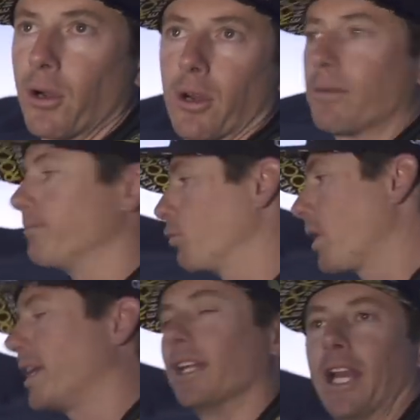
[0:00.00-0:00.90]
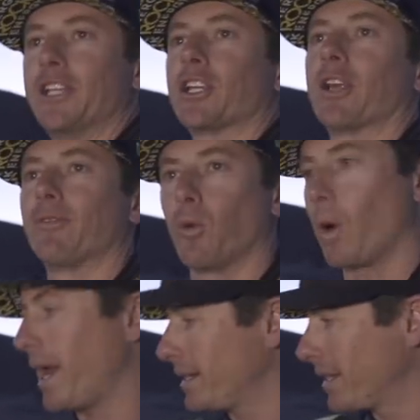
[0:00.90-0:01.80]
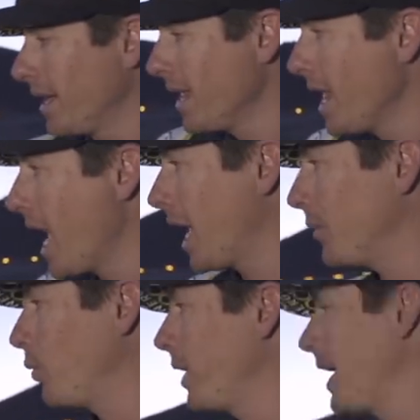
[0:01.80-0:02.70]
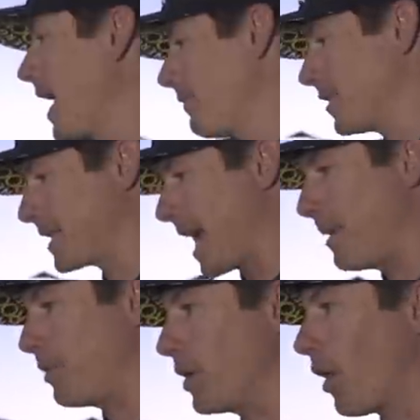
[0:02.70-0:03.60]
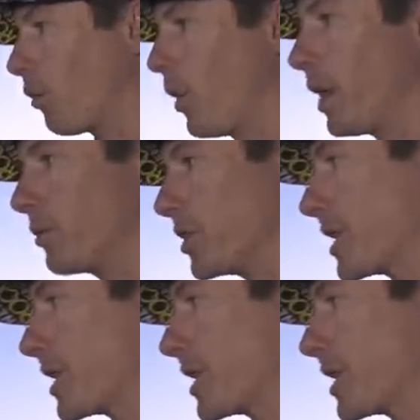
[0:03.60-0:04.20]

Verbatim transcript: per regulation of the weight. And we have this APR wing, which